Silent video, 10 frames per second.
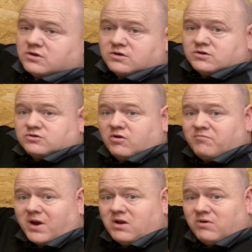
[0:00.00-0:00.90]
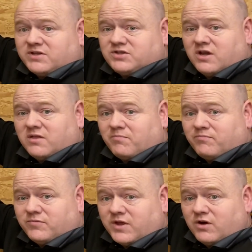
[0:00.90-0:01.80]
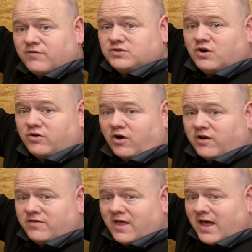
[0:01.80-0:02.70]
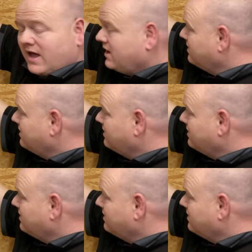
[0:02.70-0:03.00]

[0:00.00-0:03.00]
So we've manually turned the other zone on in there,